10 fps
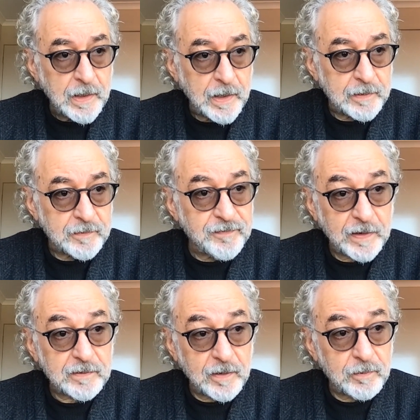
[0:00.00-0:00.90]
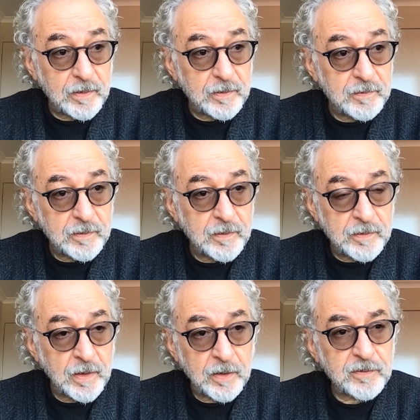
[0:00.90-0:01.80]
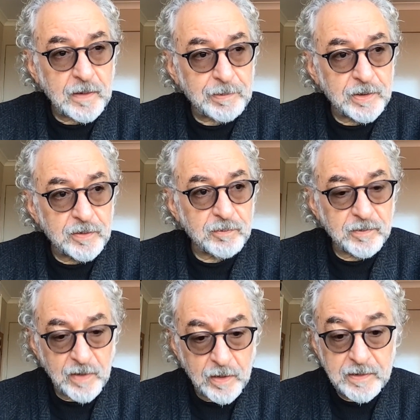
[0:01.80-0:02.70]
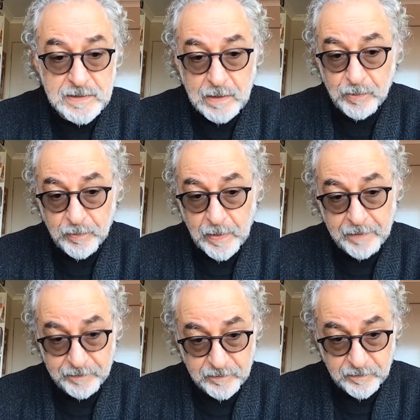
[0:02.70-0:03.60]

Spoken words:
And in fact, the last couple of years was the only time when we haven't.